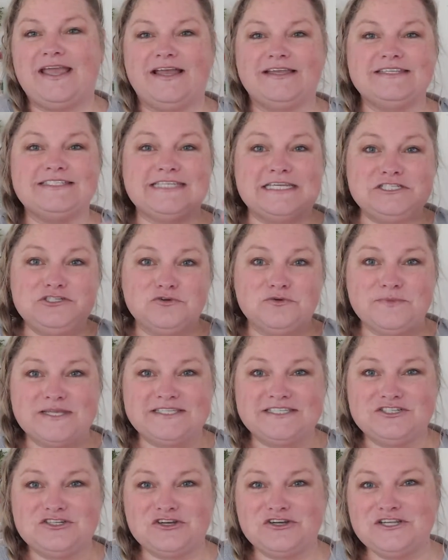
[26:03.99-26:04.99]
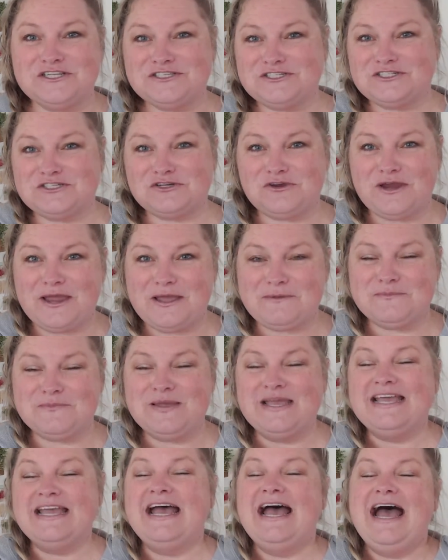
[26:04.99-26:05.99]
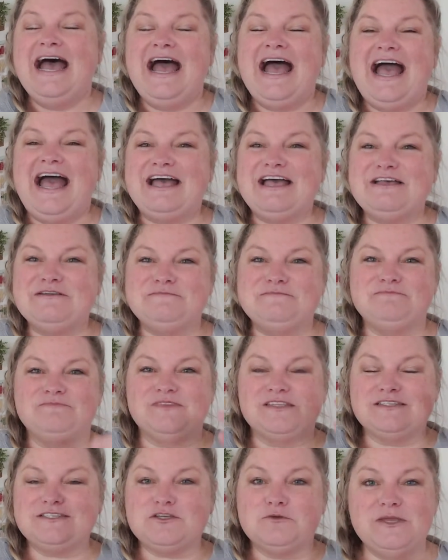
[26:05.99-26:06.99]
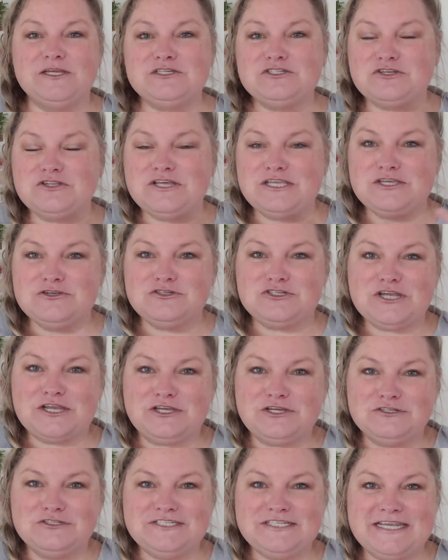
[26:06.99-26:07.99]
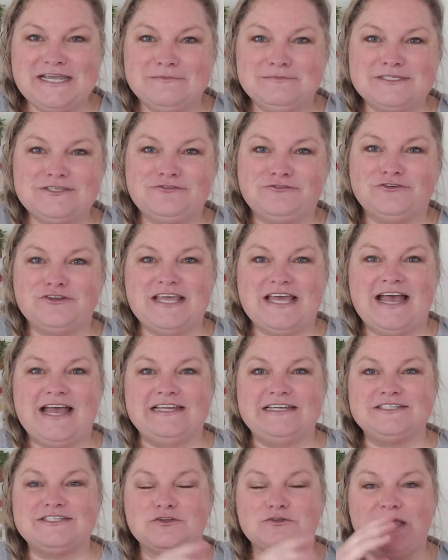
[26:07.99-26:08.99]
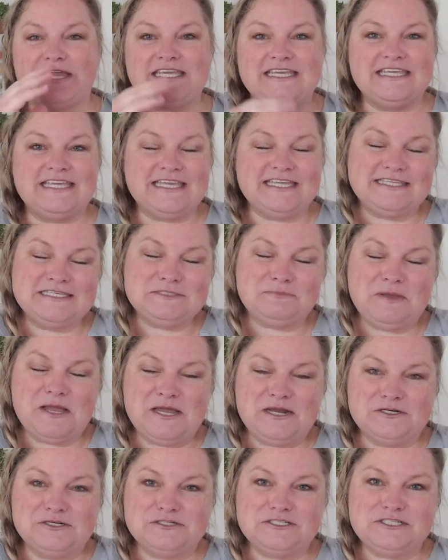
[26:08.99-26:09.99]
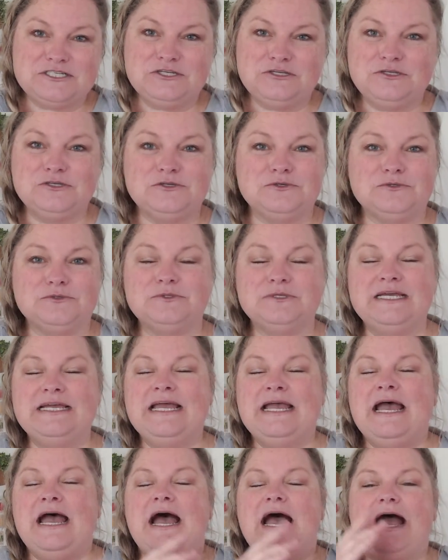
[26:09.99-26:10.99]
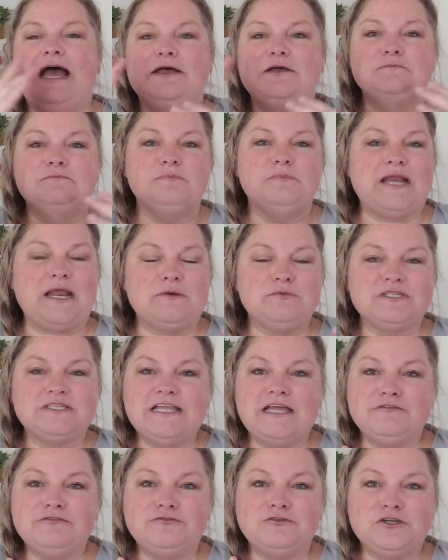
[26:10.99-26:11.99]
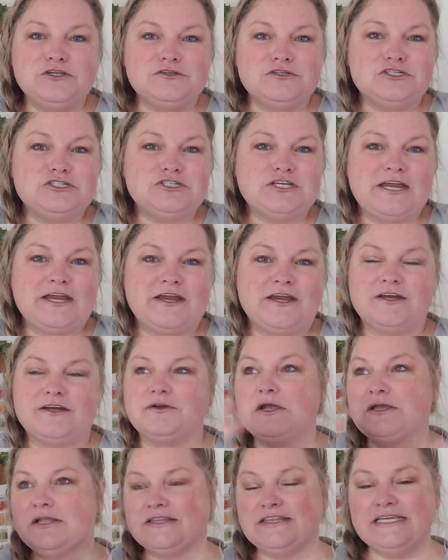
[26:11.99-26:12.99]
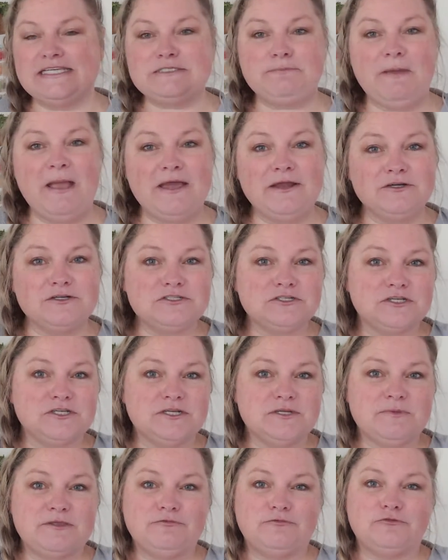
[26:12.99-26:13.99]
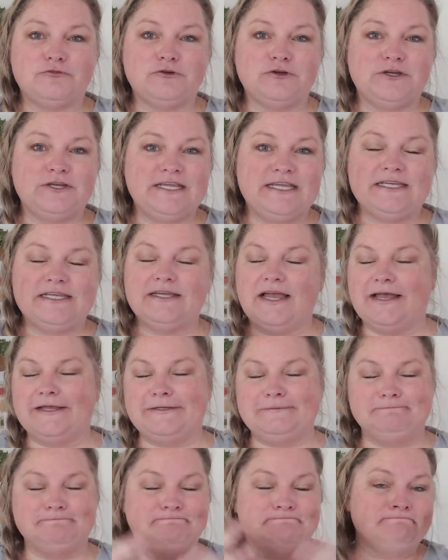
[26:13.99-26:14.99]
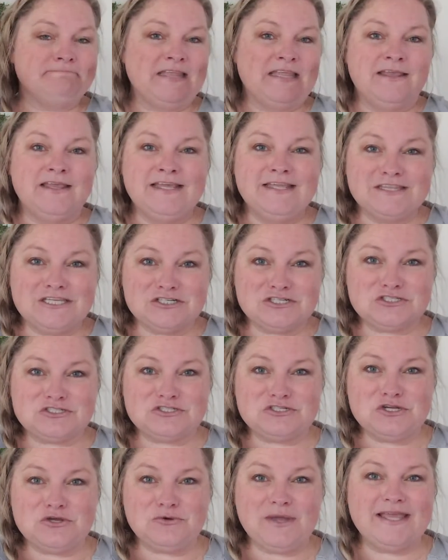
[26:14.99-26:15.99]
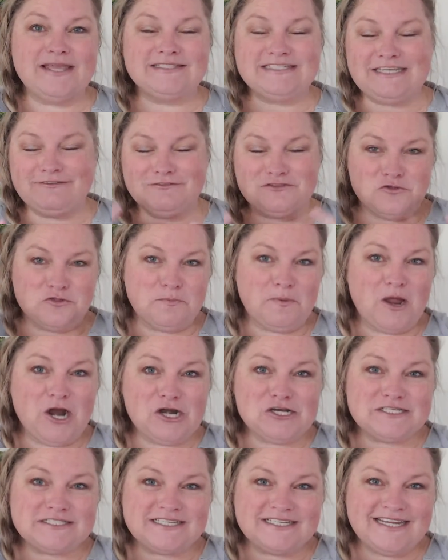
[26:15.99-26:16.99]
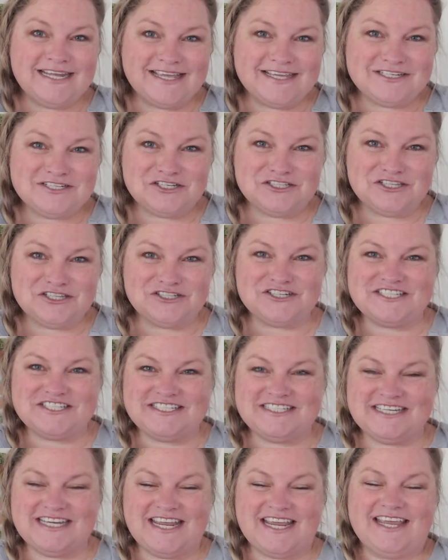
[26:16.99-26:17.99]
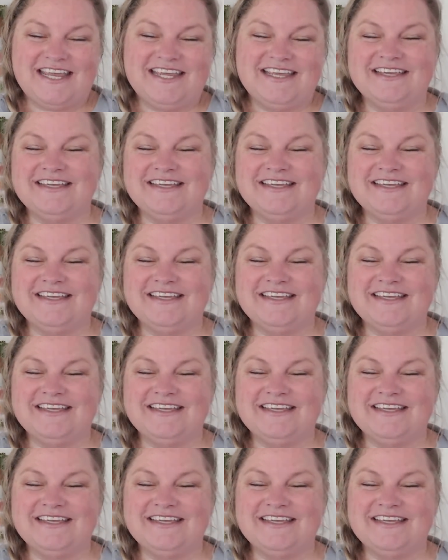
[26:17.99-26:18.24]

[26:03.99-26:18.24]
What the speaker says: I sent you a message on Instagram. So make sure that you check your DMs for that so I can get these patterns to you. But I would love for you to share. These patterns are going to be free. There's no end, even though the party is going to end on Thursday.